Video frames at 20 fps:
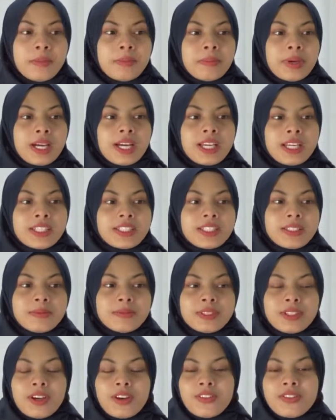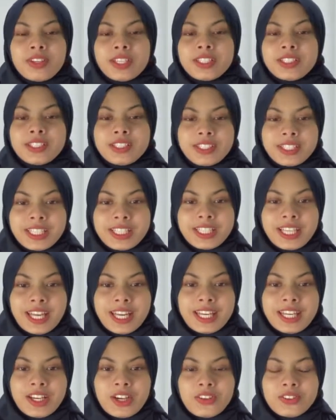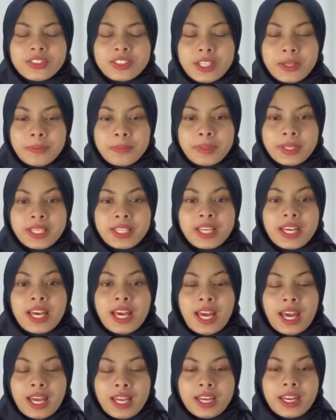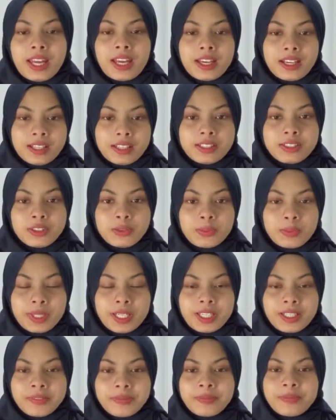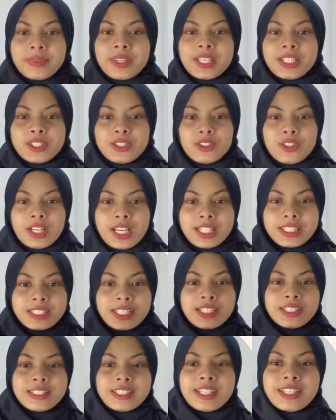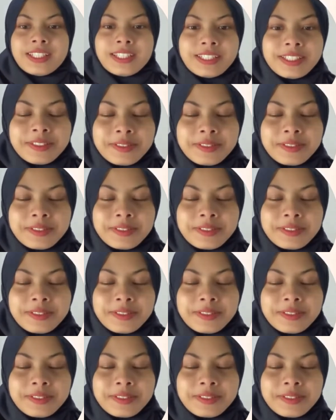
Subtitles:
mechanisms of injury, technique of strapping and ankle sprain. So let's get started.